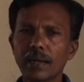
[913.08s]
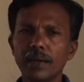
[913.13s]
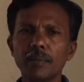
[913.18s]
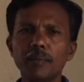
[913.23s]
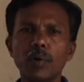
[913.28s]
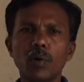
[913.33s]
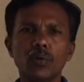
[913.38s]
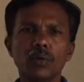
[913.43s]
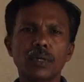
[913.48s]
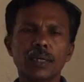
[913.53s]

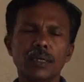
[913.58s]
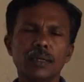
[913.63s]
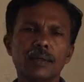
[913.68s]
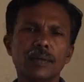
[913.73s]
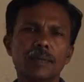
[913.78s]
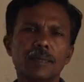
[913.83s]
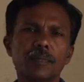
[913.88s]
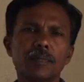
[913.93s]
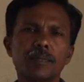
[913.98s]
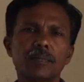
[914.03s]
report
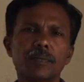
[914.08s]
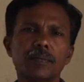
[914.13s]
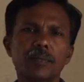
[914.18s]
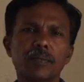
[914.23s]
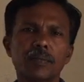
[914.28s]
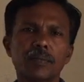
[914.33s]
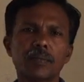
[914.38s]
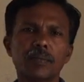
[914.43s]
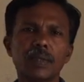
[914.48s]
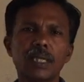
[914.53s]

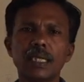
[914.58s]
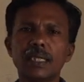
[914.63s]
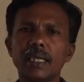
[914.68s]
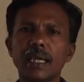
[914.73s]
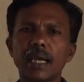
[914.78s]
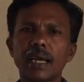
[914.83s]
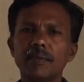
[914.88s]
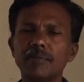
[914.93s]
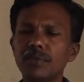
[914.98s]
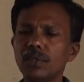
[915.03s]
that
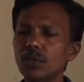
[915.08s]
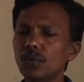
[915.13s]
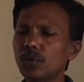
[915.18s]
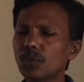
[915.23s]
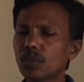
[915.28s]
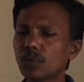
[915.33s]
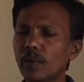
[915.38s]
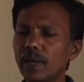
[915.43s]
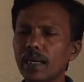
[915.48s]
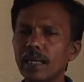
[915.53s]
they have
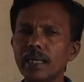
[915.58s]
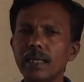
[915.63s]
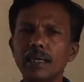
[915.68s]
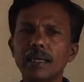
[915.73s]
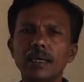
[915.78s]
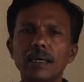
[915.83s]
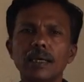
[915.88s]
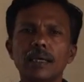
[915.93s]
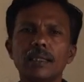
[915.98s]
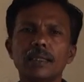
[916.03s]
used only
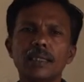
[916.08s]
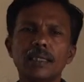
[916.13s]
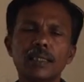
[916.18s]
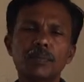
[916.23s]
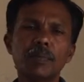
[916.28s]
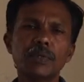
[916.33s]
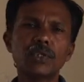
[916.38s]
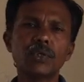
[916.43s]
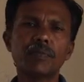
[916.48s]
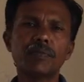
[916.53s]

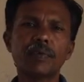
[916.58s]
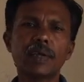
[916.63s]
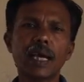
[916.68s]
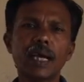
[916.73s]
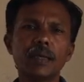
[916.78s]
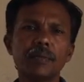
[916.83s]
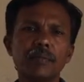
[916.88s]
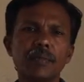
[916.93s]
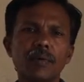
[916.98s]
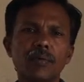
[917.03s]
this much of
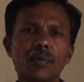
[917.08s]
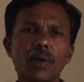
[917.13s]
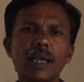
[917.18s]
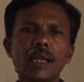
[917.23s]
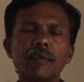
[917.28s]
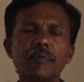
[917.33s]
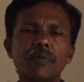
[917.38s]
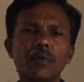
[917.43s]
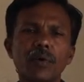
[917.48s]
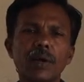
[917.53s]
time
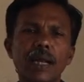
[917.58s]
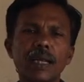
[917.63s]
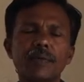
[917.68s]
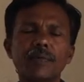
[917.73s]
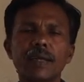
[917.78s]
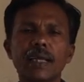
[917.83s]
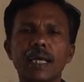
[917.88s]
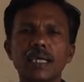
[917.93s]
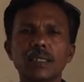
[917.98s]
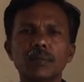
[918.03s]
only for
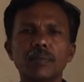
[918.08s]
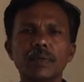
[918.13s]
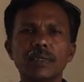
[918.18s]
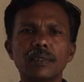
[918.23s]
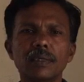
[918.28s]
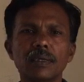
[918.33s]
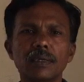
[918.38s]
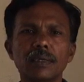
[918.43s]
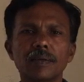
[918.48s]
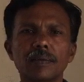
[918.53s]

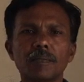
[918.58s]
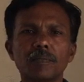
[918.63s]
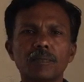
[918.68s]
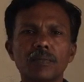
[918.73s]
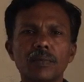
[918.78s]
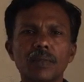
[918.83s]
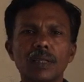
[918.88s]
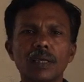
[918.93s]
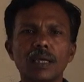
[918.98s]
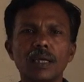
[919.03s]
advertisements.
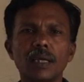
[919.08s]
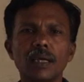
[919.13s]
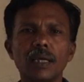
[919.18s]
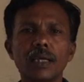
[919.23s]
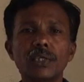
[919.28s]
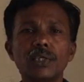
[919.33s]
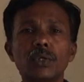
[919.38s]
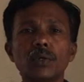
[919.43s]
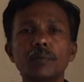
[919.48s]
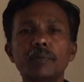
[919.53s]

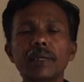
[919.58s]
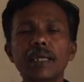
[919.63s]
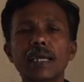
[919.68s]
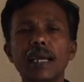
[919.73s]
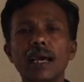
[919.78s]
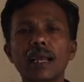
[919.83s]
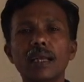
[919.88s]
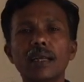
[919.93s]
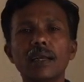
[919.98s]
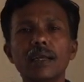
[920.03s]
It should be
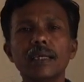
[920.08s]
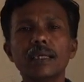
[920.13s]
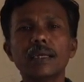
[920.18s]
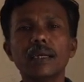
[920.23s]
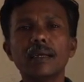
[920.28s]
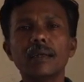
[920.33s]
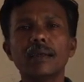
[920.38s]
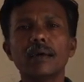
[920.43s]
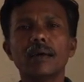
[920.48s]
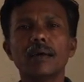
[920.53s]

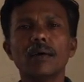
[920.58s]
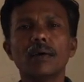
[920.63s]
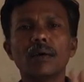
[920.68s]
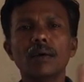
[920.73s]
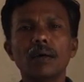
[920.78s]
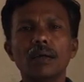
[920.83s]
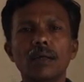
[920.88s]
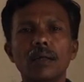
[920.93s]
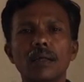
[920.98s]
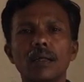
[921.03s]
calculated
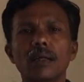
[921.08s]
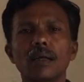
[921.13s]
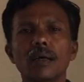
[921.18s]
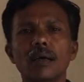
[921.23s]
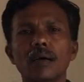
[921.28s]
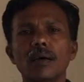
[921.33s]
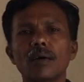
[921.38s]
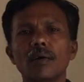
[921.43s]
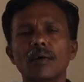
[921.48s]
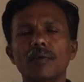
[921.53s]

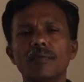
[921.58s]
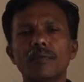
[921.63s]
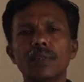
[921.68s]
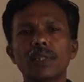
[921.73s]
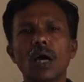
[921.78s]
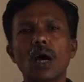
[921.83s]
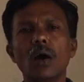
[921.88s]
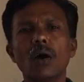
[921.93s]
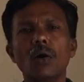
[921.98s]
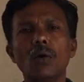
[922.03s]
for
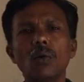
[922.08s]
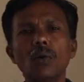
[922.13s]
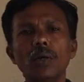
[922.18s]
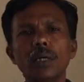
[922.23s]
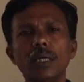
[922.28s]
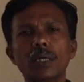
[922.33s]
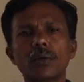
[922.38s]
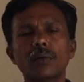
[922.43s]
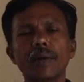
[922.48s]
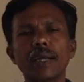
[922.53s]
the whole
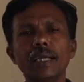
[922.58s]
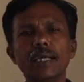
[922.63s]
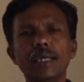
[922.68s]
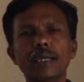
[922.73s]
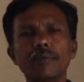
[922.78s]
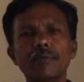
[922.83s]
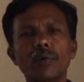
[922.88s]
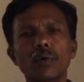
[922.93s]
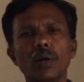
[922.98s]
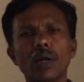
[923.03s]

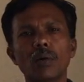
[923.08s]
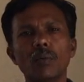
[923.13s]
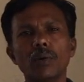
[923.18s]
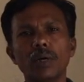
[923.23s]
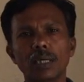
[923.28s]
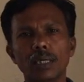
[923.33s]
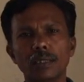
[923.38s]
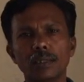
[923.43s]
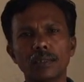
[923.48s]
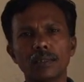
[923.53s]
24
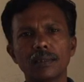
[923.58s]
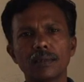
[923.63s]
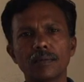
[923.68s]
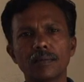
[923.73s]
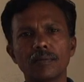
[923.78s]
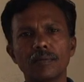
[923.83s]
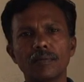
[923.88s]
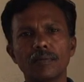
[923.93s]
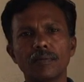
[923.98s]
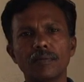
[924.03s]
hours,
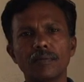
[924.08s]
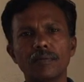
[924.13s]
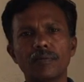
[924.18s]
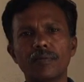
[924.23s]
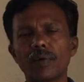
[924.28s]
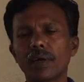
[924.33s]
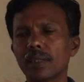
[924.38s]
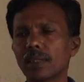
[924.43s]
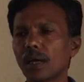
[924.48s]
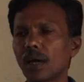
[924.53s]

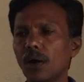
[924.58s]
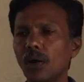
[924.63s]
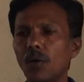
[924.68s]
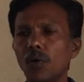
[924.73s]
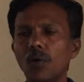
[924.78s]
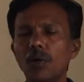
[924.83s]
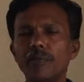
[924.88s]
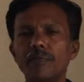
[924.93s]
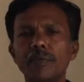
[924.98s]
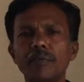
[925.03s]
for the
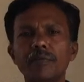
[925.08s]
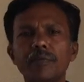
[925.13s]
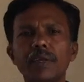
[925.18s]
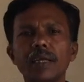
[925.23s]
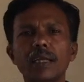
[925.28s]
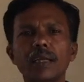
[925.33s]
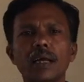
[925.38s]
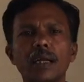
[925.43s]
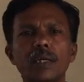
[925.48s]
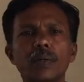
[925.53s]
whole
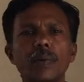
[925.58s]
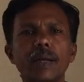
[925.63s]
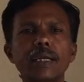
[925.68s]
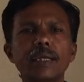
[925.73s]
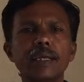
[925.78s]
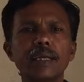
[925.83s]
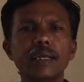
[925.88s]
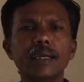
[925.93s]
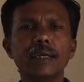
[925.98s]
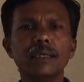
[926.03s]
15 or
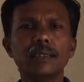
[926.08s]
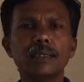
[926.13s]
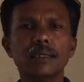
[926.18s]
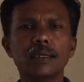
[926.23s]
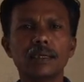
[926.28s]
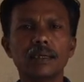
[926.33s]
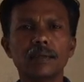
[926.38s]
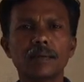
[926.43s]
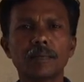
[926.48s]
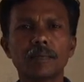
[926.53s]
20 days.
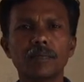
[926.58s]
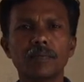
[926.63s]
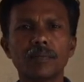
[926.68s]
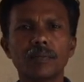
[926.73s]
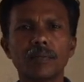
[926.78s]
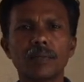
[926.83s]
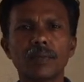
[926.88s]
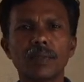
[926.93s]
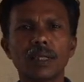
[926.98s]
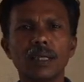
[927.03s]

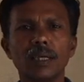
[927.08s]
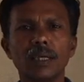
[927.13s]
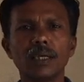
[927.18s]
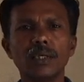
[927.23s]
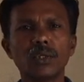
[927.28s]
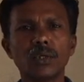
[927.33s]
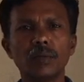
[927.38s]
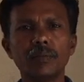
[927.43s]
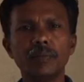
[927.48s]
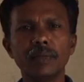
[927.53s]

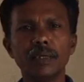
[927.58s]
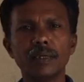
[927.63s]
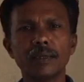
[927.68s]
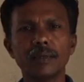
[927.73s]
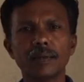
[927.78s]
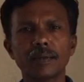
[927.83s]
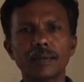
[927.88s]
It should be,